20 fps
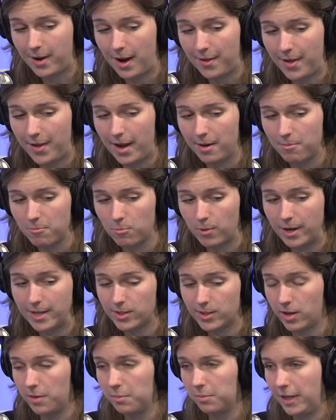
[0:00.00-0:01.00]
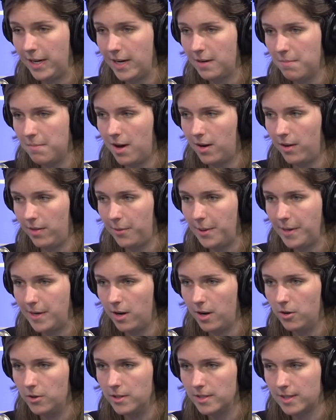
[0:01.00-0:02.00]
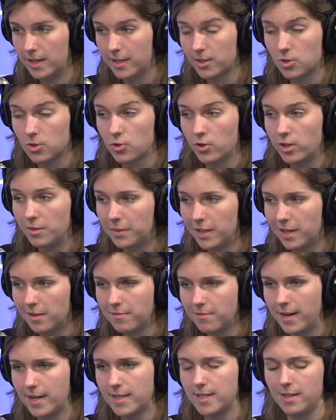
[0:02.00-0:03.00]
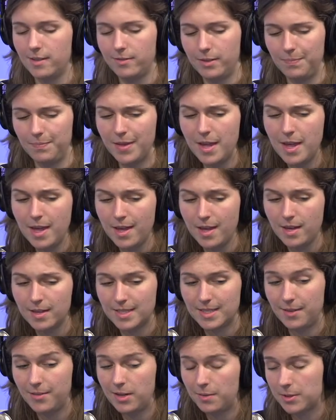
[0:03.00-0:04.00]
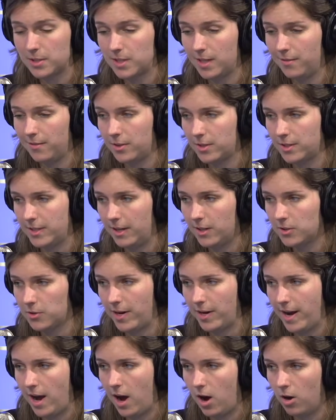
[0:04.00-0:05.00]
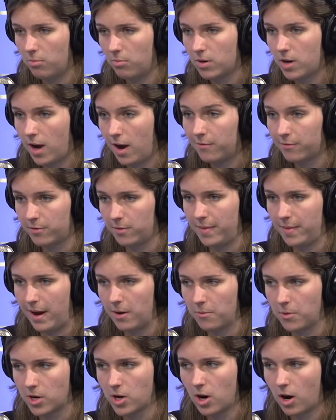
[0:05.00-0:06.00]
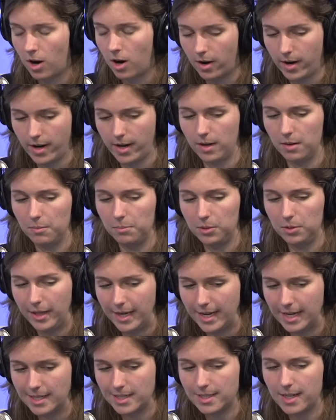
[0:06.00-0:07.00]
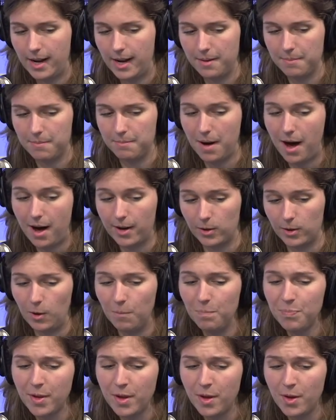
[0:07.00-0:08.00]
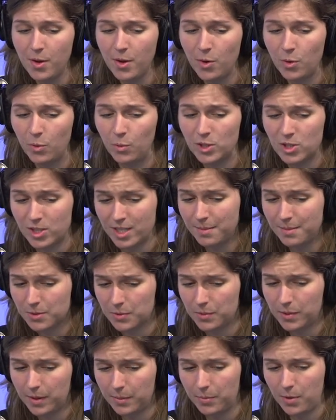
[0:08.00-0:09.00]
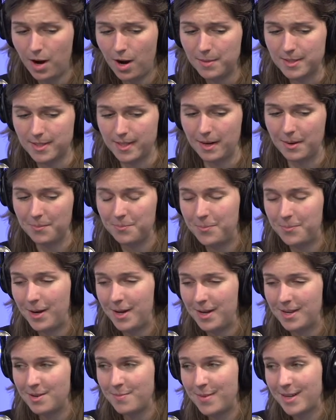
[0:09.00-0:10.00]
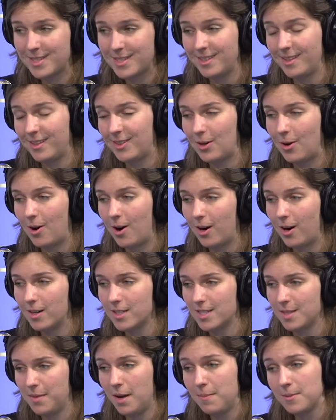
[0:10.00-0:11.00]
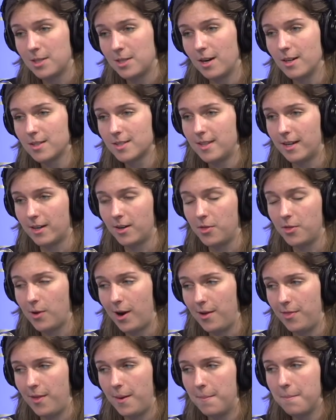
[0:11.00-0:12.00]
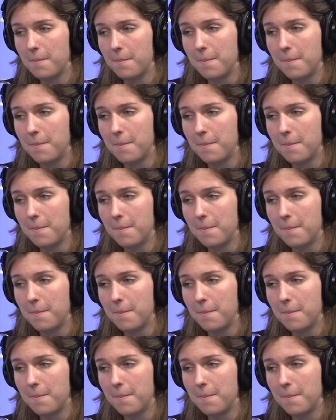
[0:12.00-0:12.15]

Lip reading: that razor and blade model that we know is extremely effective. And 70% of their sales right now come from that recurring blade type model, which seems really promising. But you mentioned that there are some upstarts that could threaten them.